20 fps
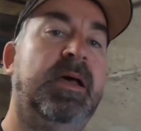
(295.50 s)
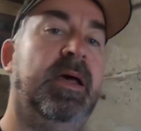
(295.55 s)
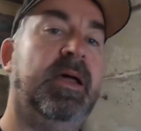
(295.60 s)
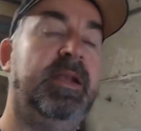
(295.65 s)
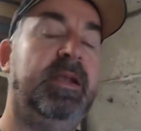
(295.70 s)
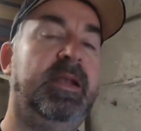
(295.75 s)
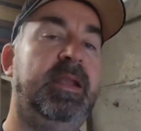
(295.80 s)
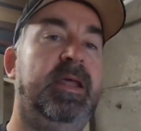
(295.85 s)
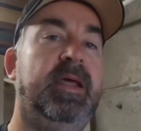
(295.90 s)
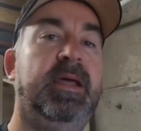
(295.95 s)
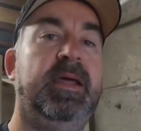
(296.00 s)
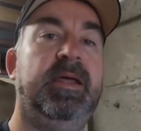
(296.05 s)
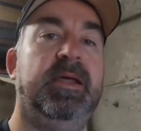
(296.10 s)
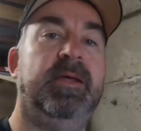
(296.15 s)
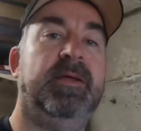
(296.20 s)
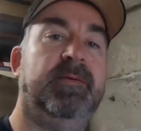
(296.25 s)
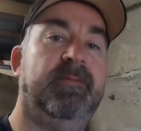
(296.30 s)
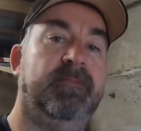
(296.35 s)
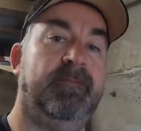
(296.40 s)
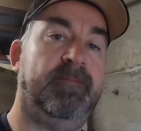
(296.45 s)
And
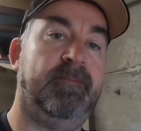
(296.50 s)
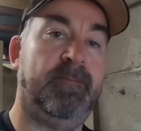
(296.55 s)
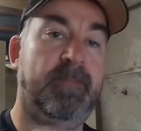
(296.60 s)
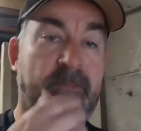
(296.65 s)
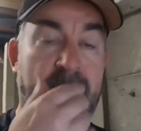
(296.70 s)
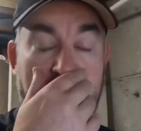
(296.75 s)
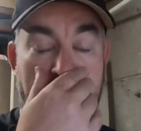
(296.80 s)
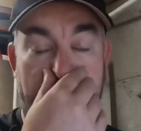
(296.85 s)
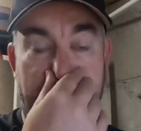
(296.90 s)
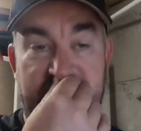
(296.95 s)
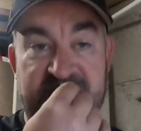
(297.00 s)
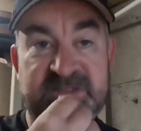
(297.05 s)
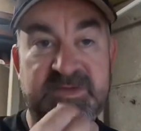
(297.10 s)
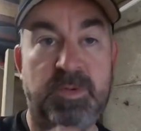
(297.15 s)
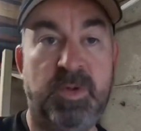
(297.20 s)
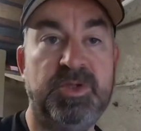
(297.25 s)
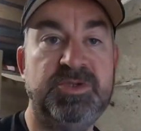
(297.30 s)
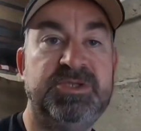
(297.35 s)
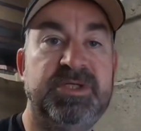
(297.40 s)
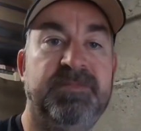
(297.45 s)
thanks
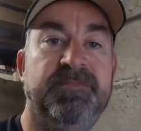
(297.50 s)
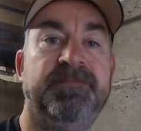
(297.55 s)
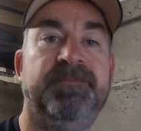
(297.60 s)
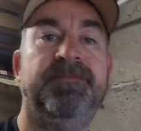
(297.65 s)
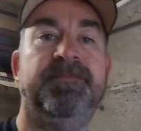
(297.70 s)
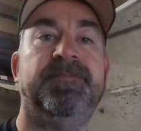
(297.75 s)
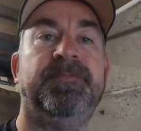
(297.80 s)
for watching.